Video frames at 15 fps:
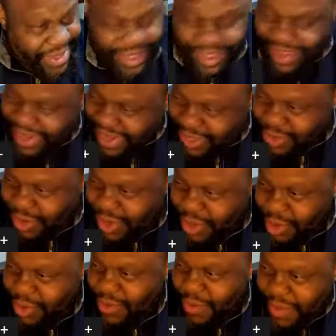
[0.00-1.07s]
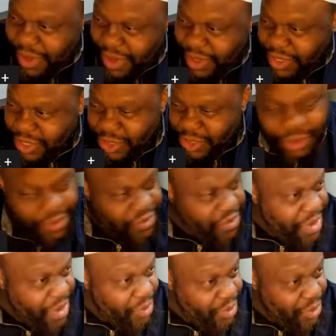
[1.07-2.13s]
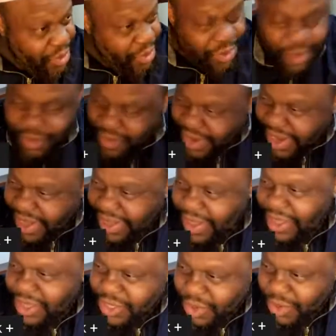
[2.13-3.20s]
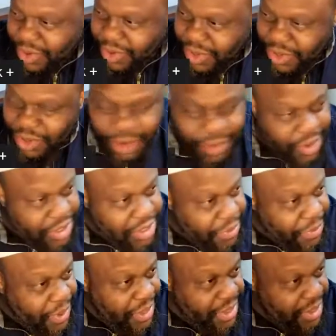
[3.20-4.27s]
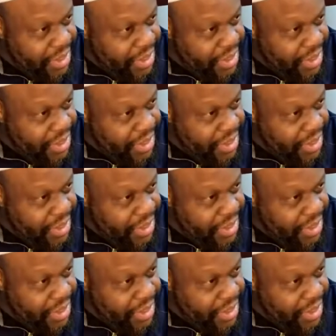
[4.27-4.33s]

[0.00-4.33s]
that's what I use for my ghusl, for my wudu, right? So you don't want to put